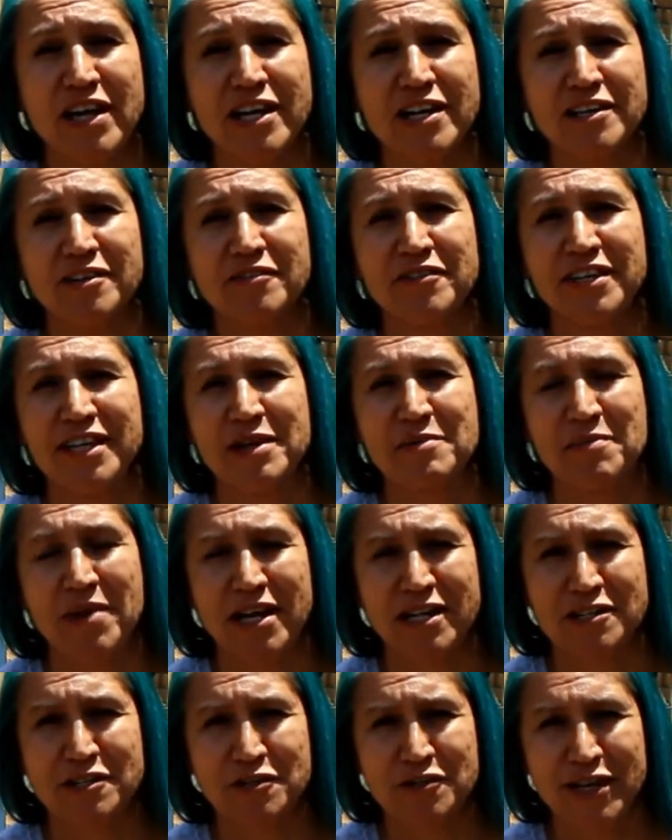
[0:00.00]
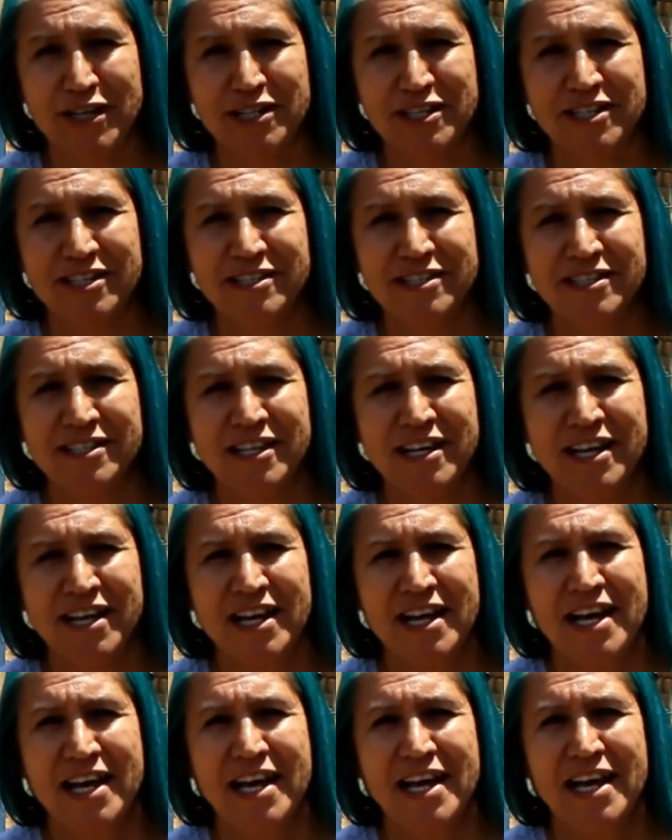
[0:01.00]
and you'll get my instructions,
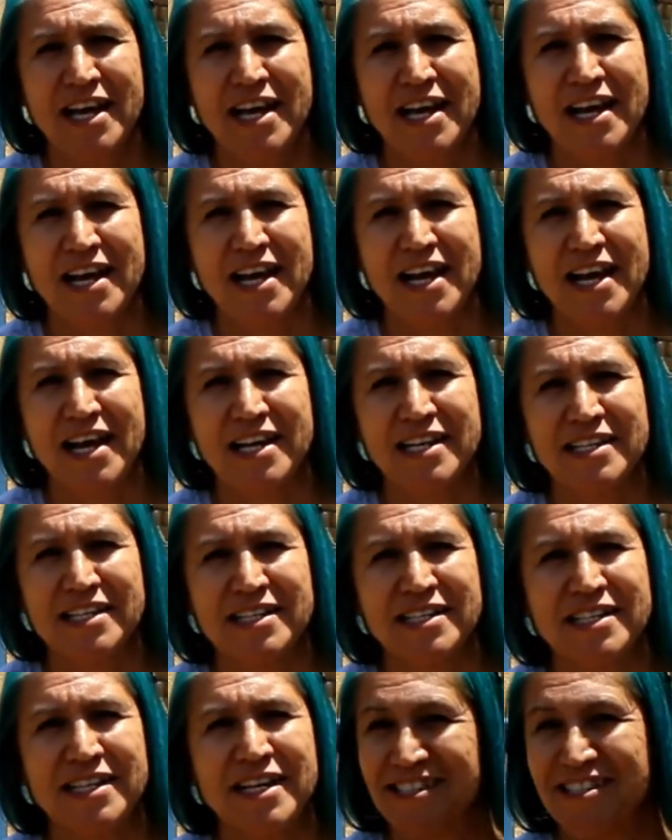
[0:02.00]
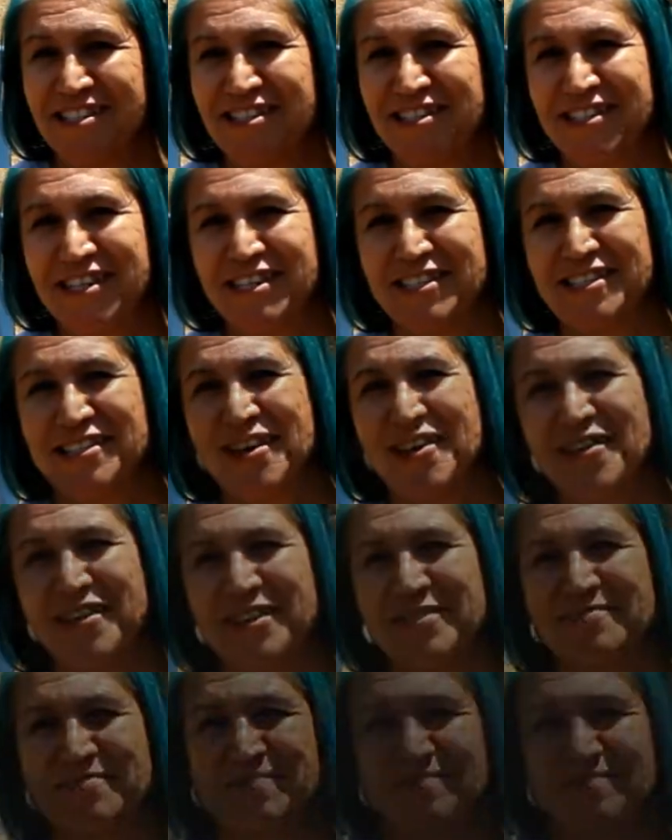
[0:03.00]
and let's just get started.